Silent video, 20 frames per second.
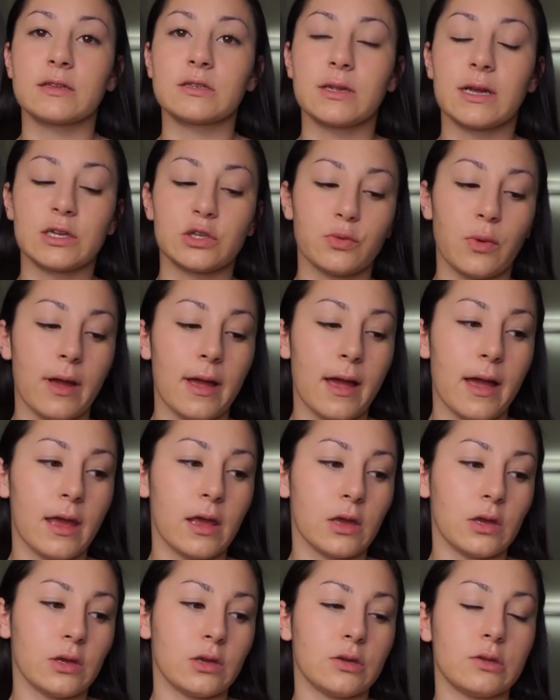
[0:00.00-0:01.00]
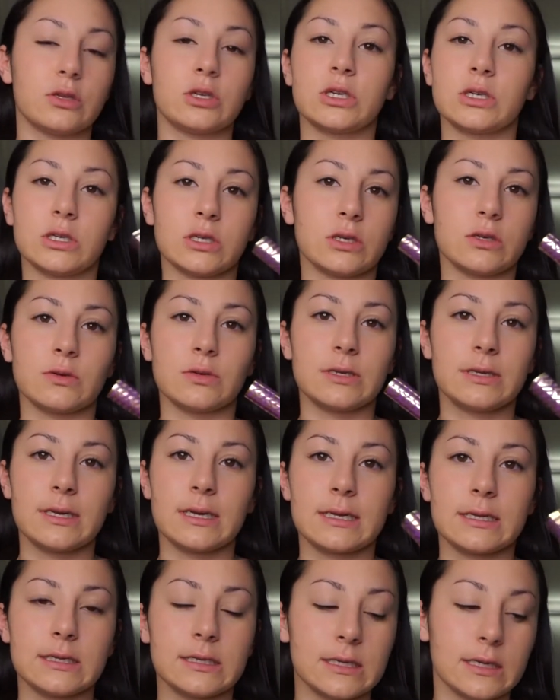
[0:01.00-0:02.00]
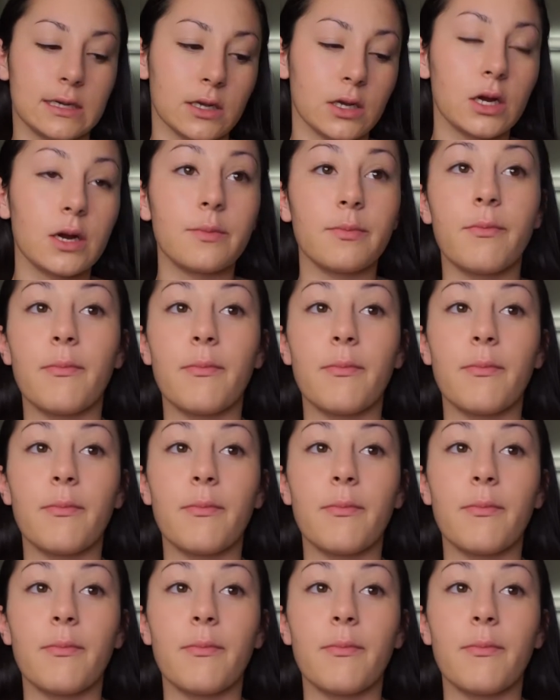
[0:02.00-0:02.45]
so that's why I just used the concealer.